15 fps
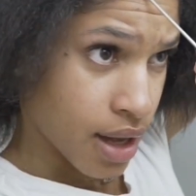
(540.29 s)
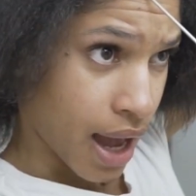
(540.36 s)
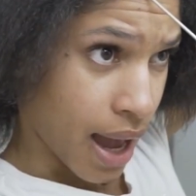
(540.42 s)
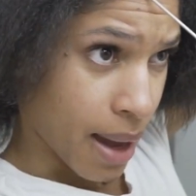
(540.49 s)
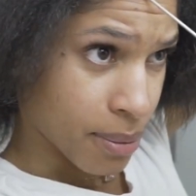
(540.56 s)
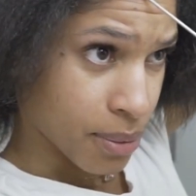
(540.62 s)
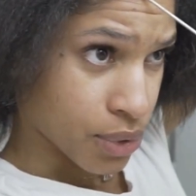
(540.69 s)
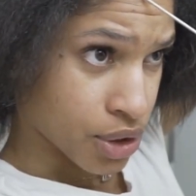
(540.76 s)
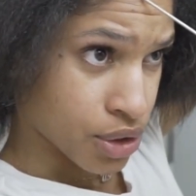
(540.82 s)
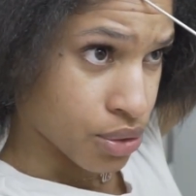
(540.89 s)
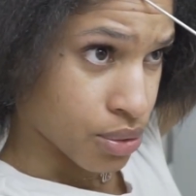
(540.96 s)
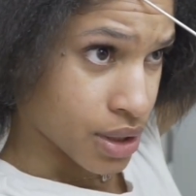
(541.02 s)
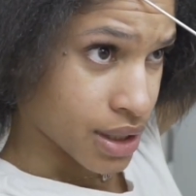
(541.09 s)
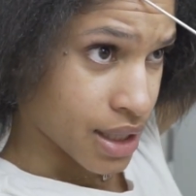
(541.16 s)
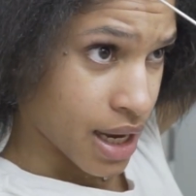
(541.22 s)
I'm going to
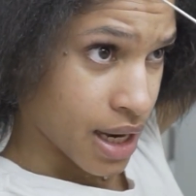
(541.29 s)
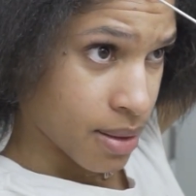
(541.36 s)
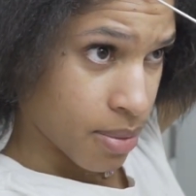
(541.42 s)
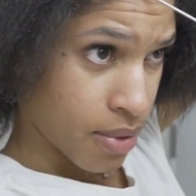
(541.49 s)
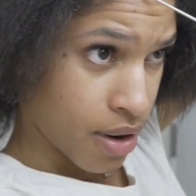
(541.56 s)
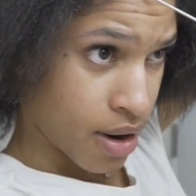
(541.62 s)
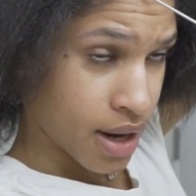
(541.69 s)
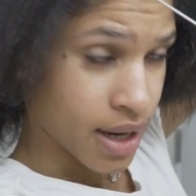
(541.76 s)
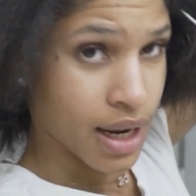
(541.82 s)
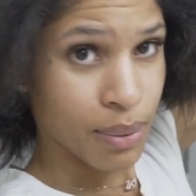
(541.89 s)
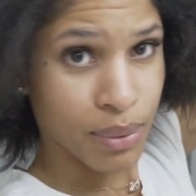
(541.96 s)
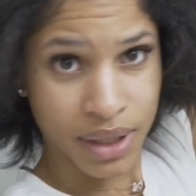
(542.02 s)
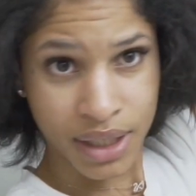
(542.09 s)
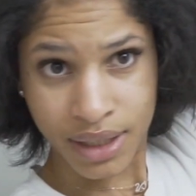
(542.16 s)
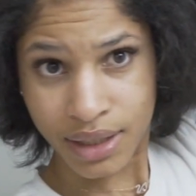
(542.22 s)
do a side part, and I
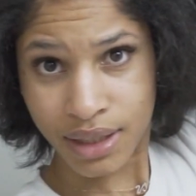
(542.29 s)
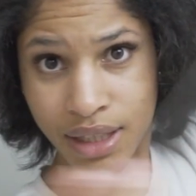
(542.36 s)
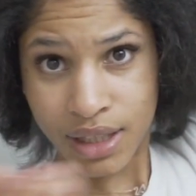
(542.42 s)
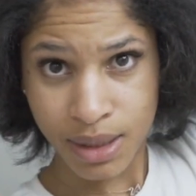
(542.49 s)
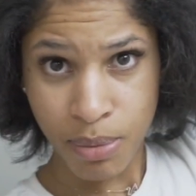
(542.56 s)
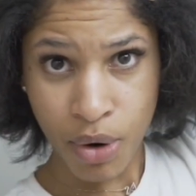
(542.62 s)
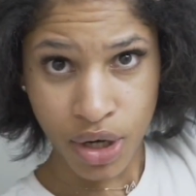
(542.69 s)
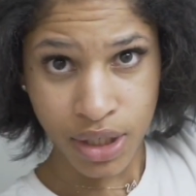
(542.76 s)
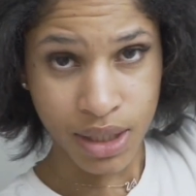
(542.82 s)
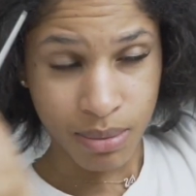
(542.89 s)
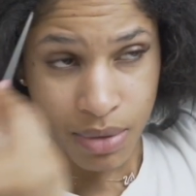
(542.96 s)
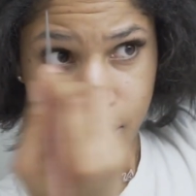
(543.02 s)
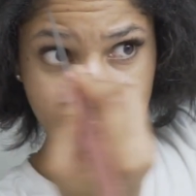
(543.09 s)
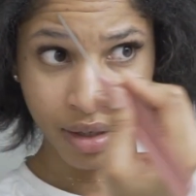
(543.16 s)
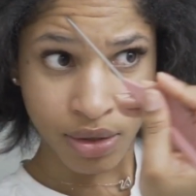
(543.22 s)
wanted this part to
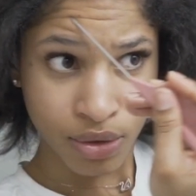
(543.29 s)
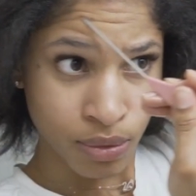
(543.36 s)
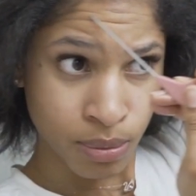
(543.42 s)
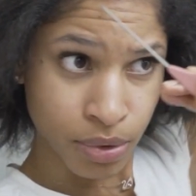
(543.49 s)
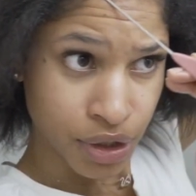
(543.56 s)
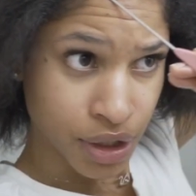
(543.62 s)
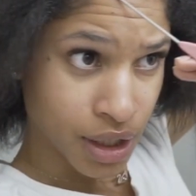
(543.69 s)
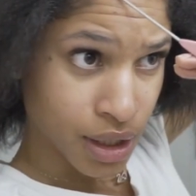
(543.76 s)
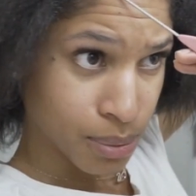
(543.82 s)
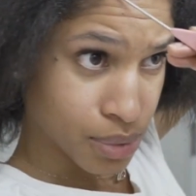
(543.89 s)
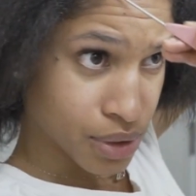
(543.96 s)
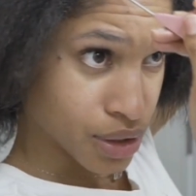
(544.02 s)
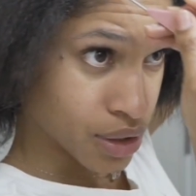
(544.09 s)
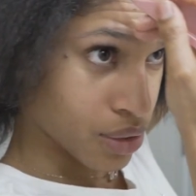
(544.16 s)
be super deep, so